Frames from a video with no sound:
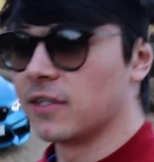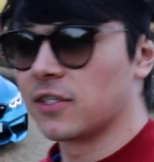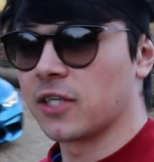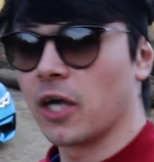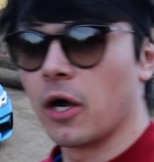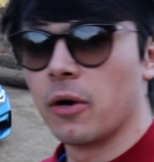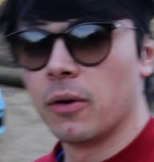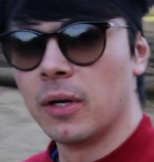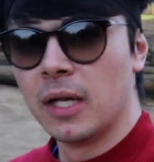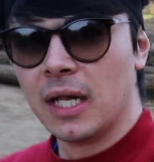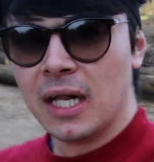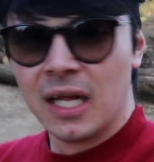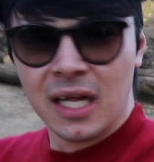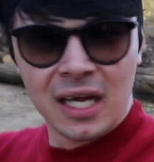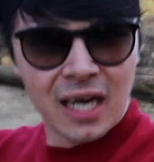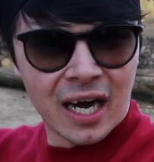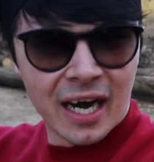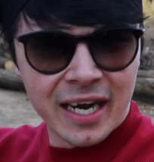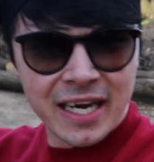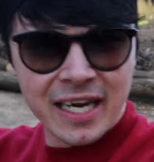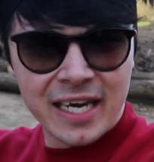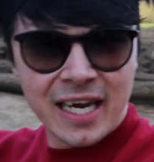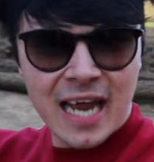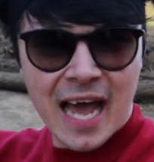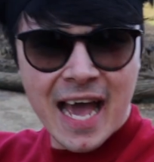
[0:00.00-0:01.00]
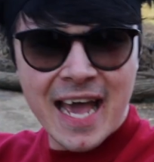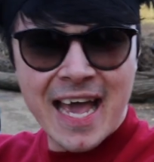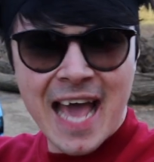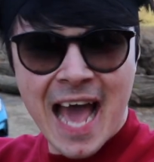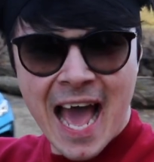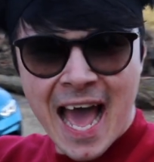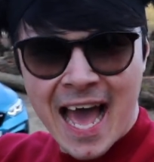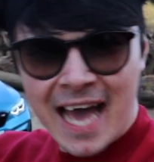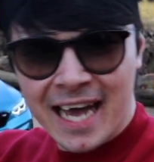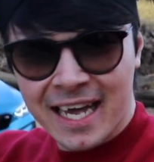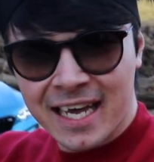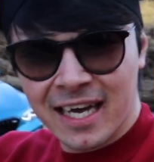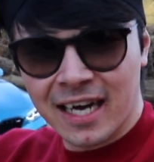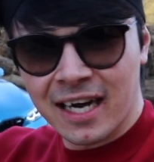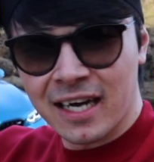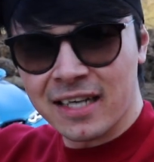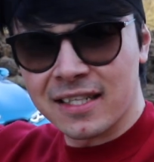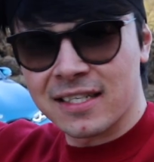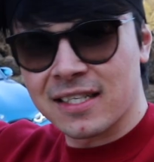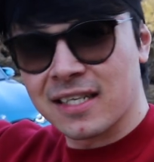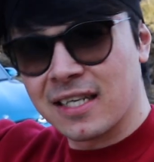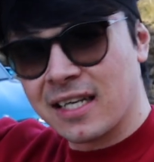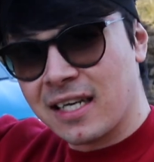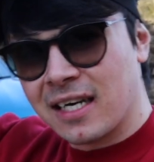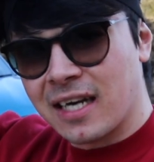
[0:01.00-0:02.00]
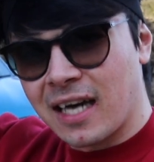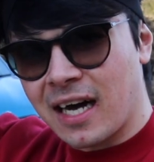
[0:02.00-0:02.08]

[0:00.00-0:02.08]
So I need a haircut.